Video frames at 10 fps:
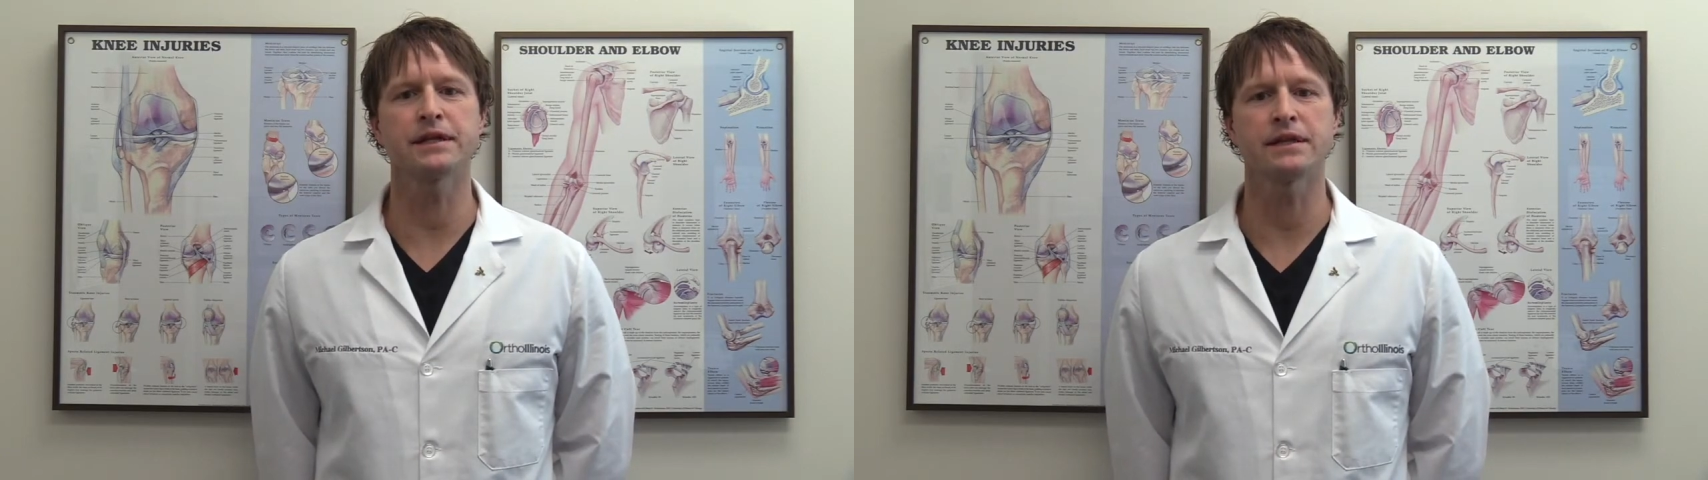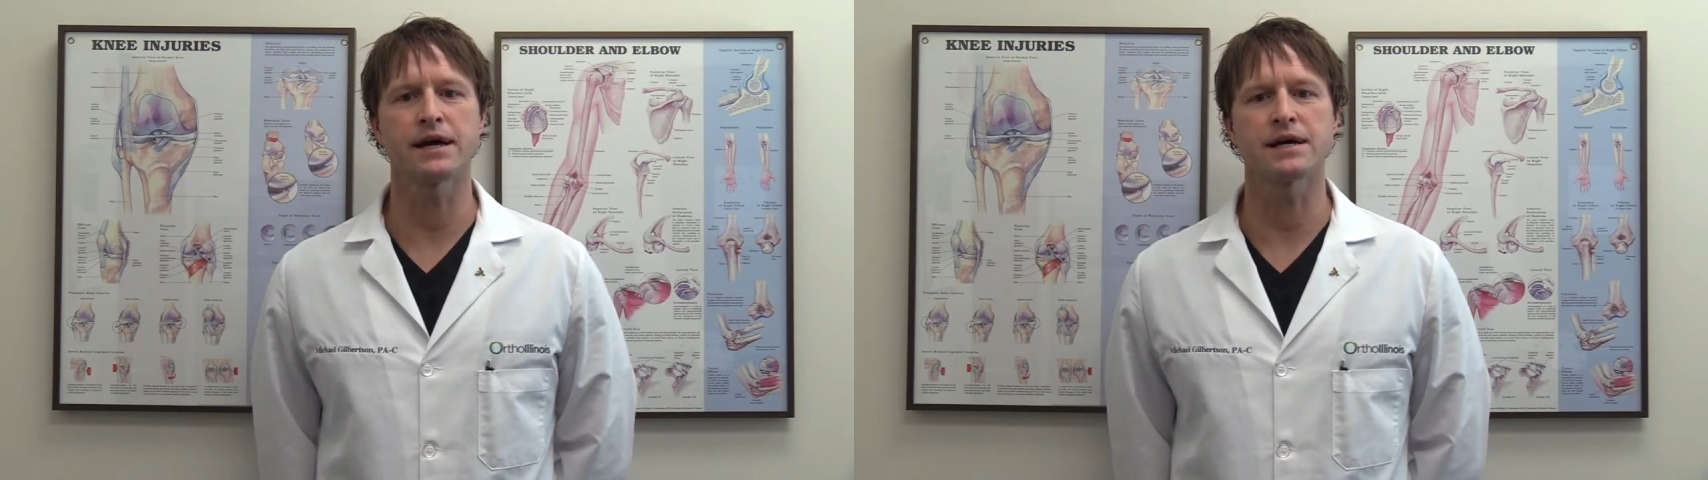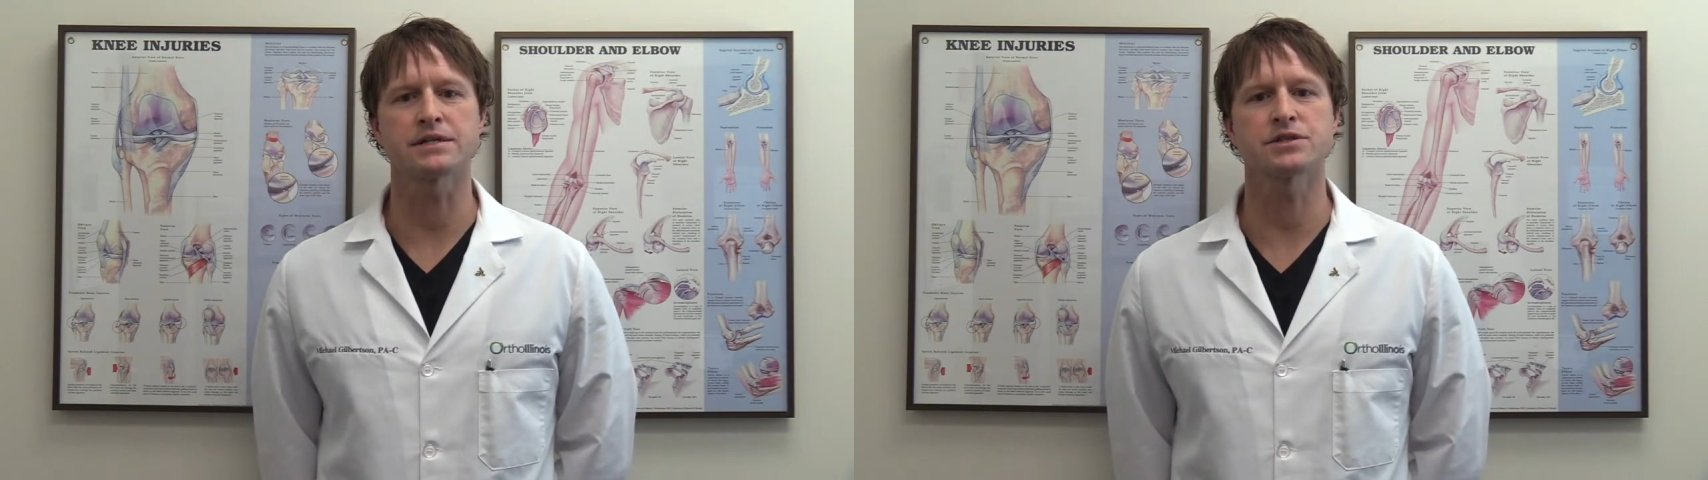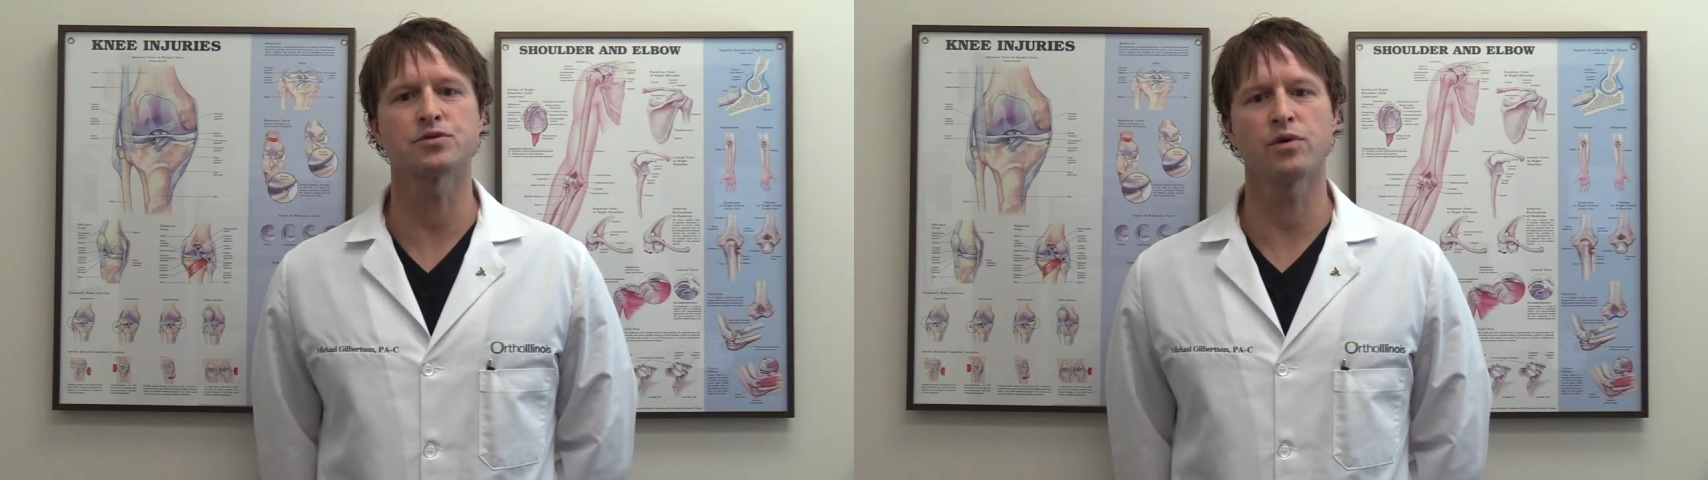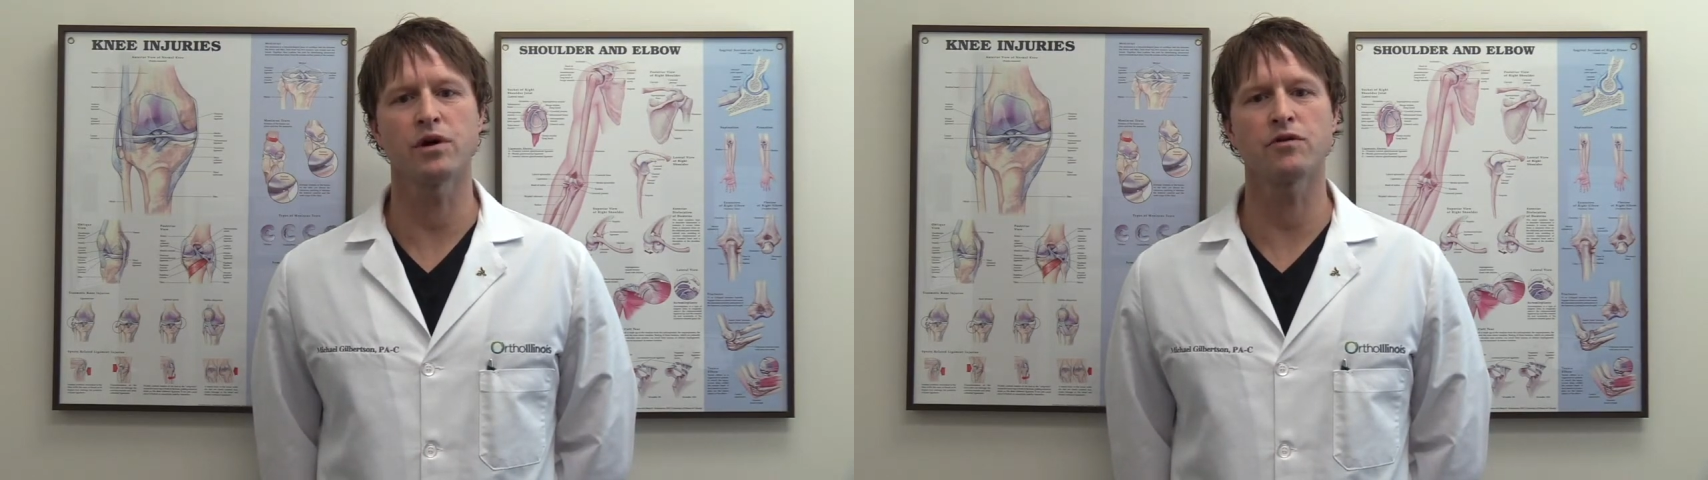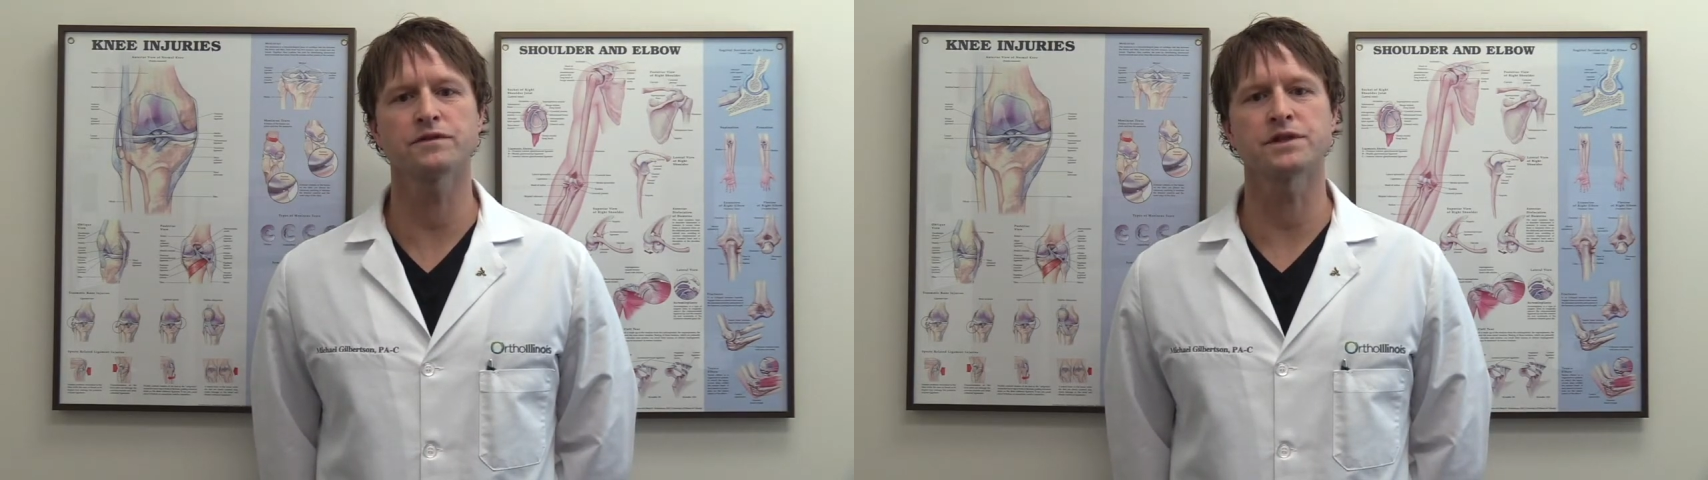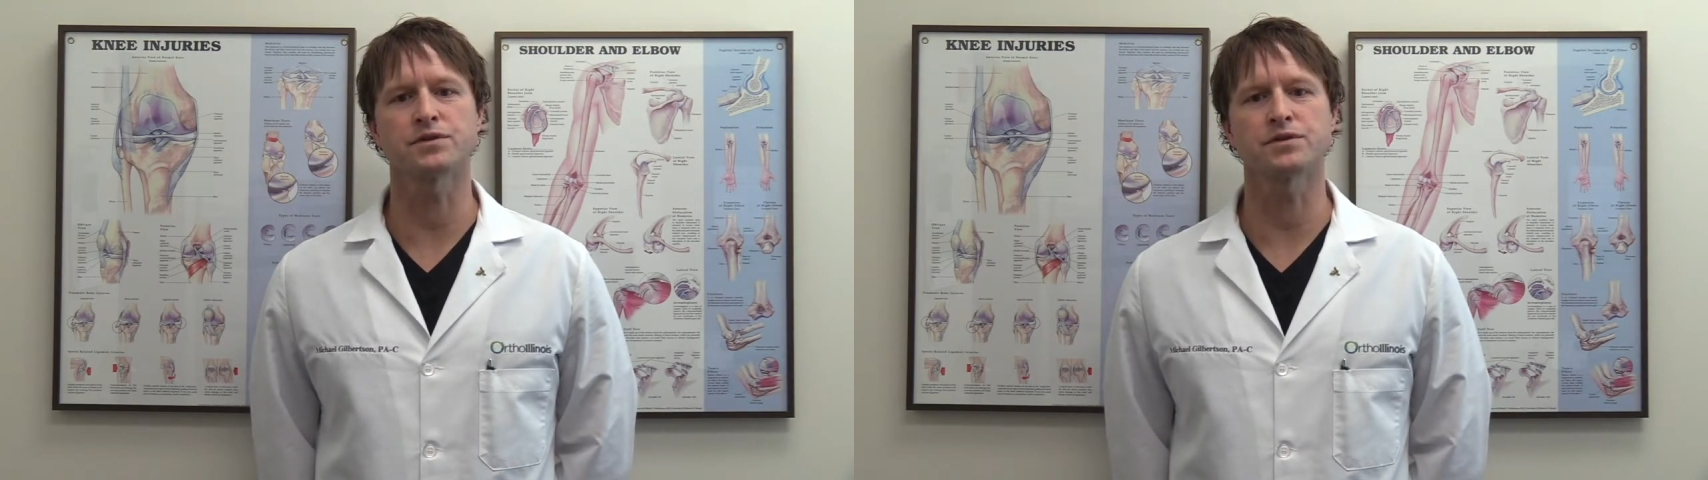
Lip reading: lasts 12 to